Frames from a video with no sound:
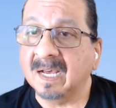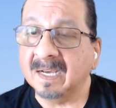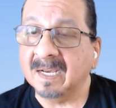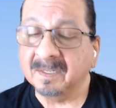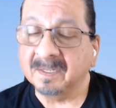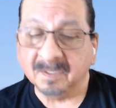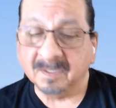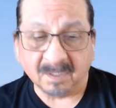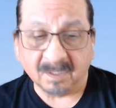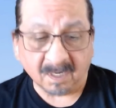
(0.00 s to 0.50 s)

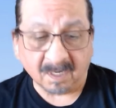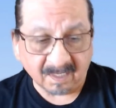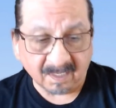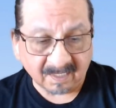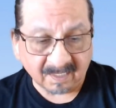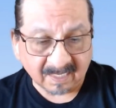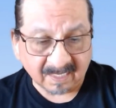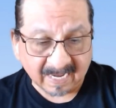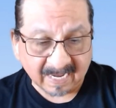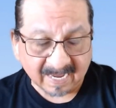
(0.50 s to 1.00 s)
I
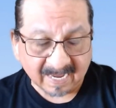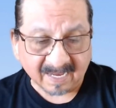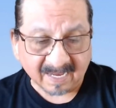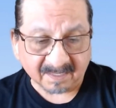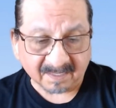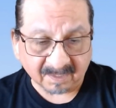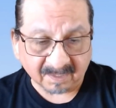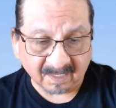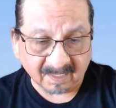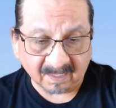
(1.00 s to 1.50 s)
started
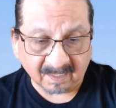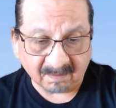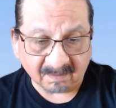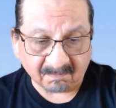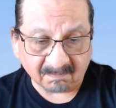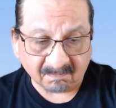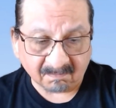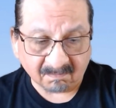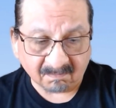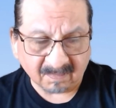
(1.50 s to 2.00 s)

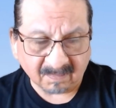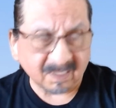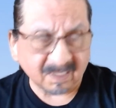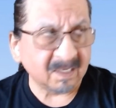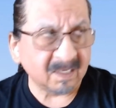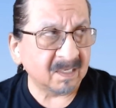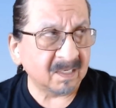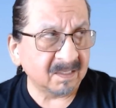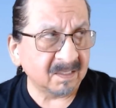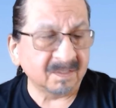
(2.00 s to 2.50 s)
asking,
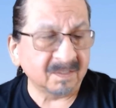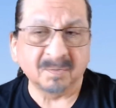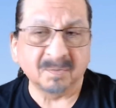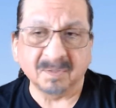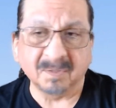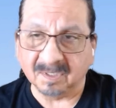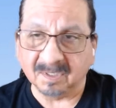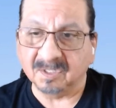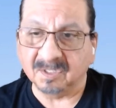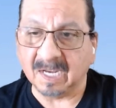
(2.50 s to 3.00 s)

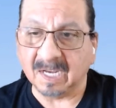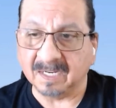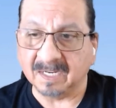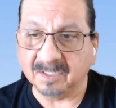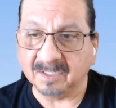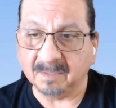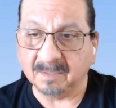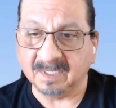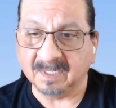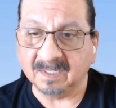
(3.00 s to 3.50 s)
this was in
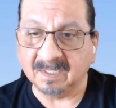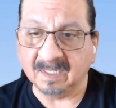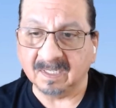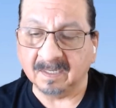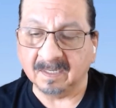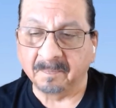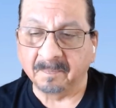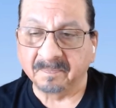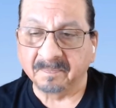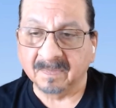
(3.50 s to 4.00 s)

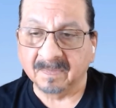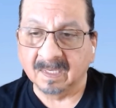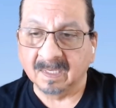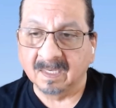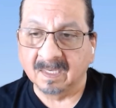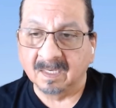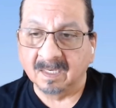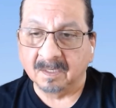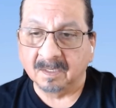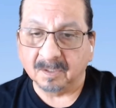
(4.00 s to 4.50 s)
ChatGPT,
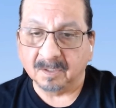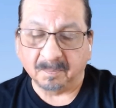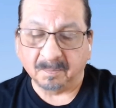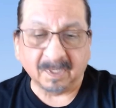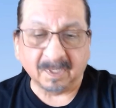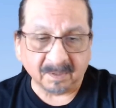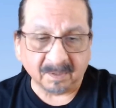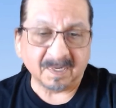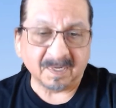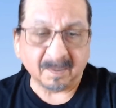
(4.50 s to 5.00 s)
to
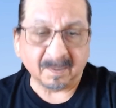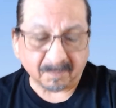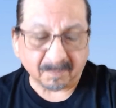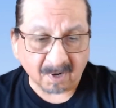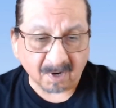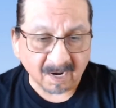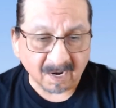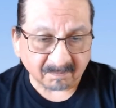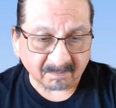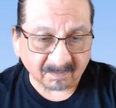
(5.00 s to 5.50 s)
build me a
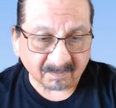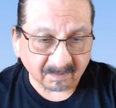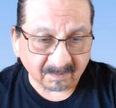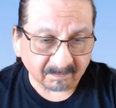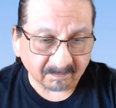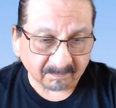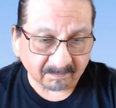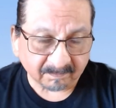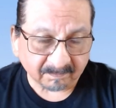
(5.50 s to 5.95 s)
prompt.